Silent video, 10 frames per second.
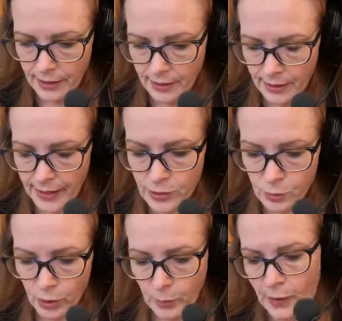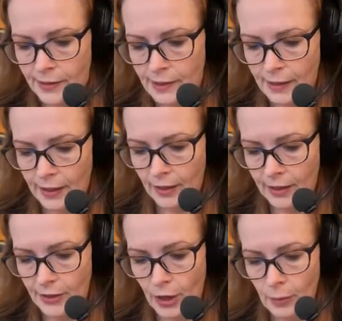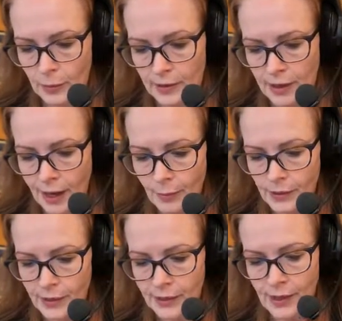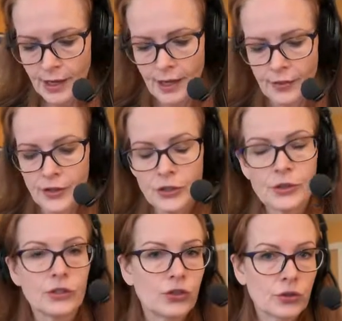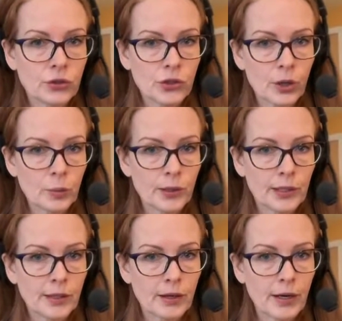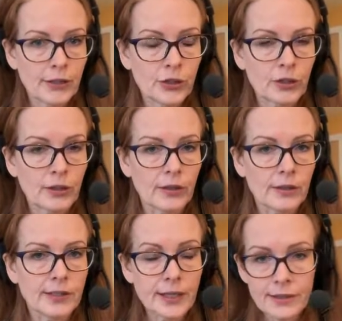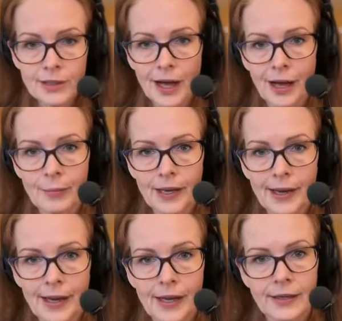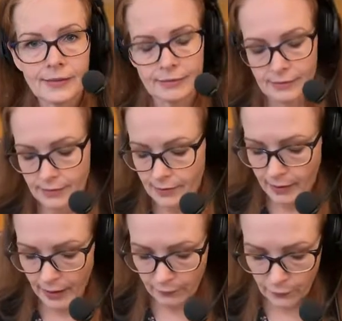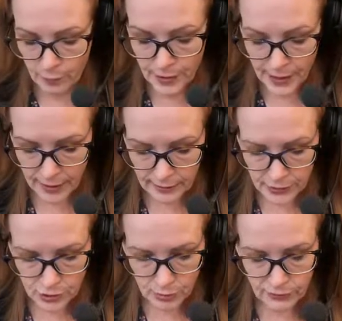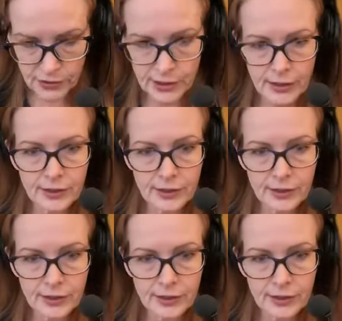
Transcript: uh, export button here and open a copy. Then you can choose to open it on your desktop, and, and from there, let's go over to